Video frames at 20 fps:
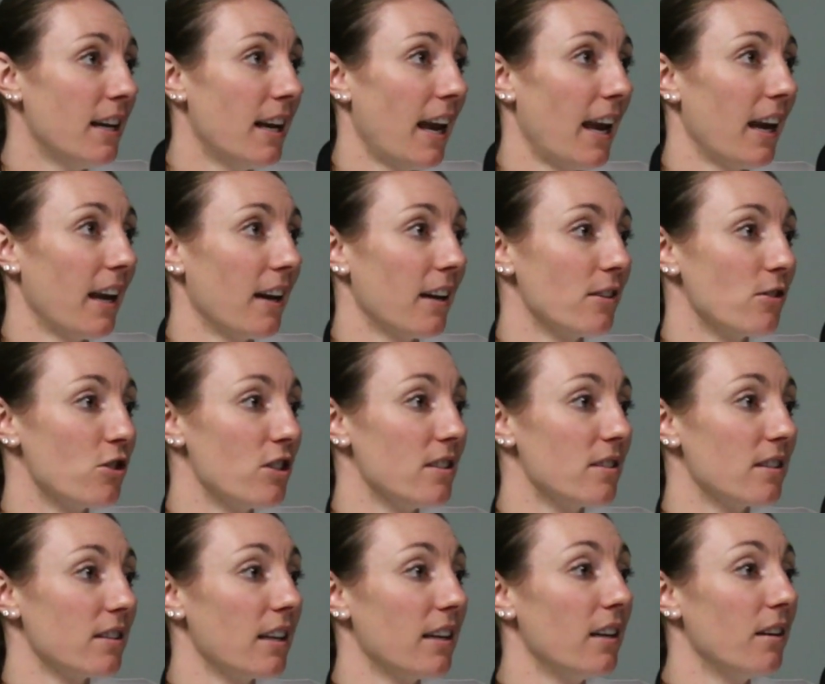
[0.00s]
and
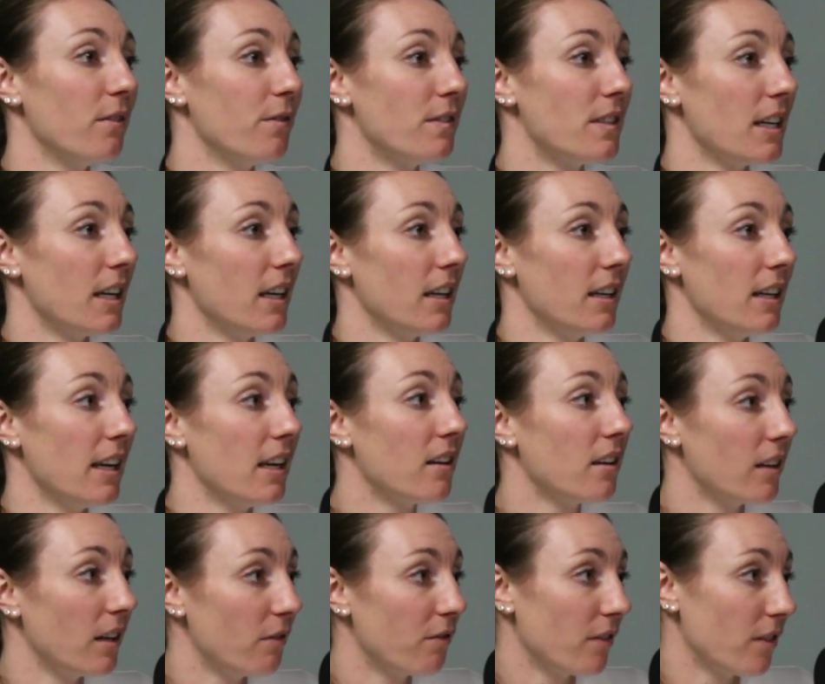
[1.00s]
she's lived in
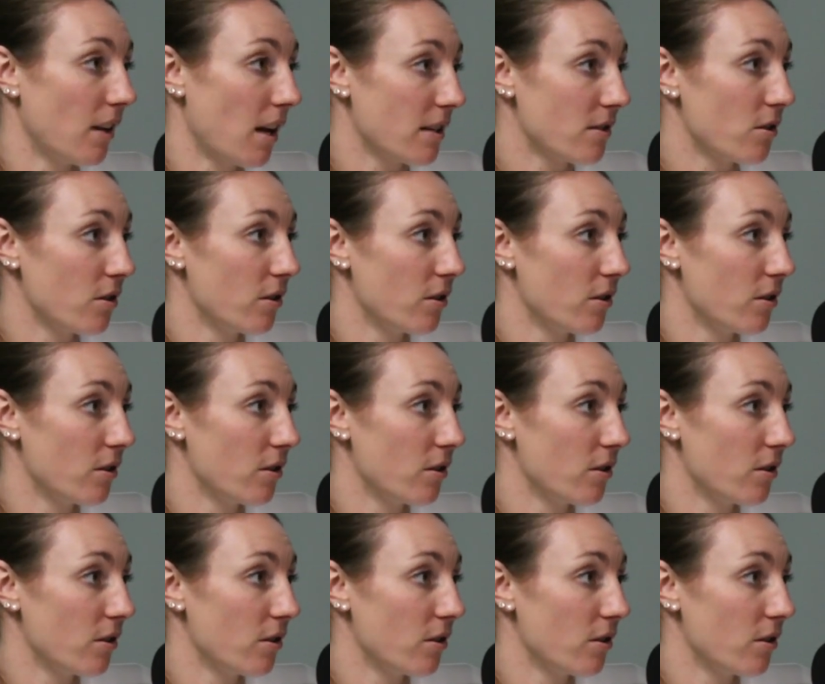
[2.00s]
Italy for the last